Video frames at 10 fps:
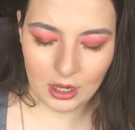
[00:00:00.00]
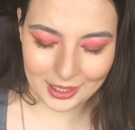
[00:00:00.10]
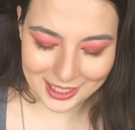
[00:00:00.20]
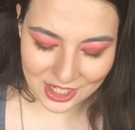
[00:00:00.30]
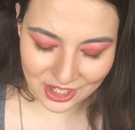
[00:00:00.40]

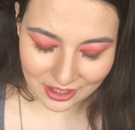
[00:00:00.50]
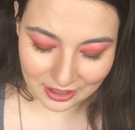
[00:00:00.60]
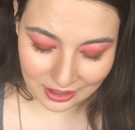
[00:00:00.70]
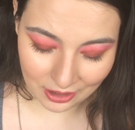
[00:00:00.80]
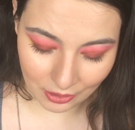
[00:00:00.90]

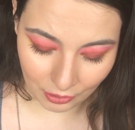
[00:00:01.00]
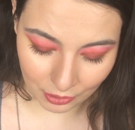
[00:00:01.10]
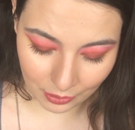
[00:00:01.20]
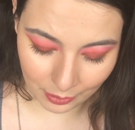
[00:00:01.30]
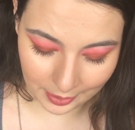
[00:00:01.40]
glittergly
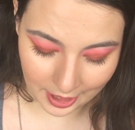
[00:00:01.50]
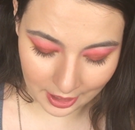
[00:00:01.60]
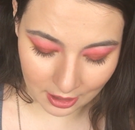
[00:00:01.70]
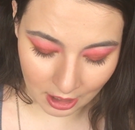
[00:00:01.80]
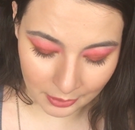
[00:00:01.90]
or
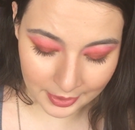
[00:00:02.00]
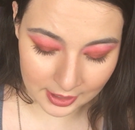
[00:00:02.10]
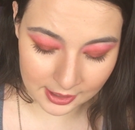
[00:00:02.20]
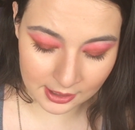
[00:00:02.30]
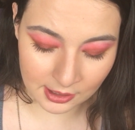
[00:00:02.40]
black eye
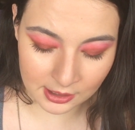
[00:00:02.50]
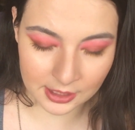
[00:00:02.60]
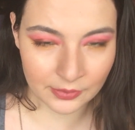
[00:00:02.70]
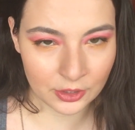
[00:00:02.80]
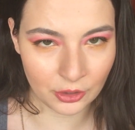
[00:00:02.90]
pencils,
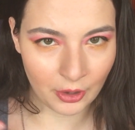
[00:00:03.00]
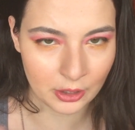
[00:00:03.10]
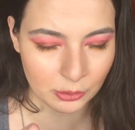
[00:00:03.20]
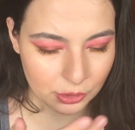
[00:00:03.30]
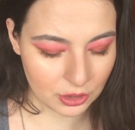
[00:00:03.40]
even though I
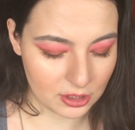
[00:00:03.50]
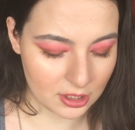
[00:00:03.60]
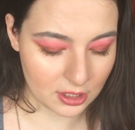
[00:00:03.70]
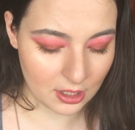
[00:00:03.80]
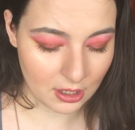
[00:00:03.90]
also
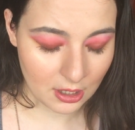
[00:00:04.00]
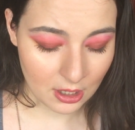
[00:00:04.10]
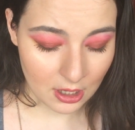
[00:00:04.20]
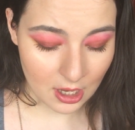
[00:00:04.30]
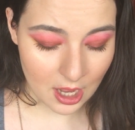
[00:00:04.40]
did
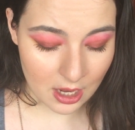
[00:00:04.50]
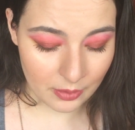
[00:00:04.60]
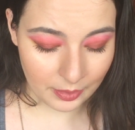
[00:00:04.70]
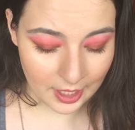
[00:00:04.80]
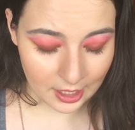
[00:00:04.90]
a
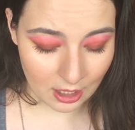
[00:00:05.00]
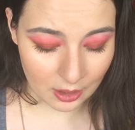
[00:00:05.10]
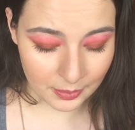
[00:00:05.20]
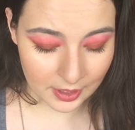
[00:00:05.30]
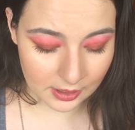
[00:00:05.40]
black
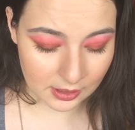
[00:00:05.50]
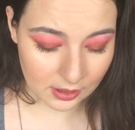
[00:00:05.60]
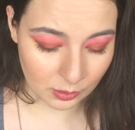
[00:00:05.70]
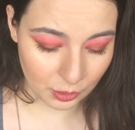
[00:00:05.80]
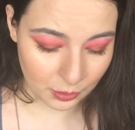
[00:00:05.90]
eye
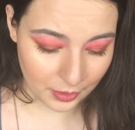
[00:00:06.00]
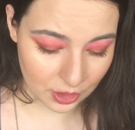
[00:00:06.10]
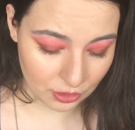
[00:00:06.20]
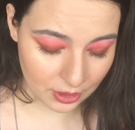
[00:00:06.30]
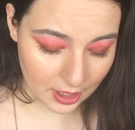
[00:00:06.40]
pencil with my
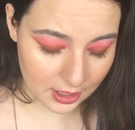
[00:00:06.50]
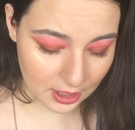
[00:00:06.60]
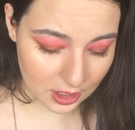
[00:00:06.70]
Dawn Eyes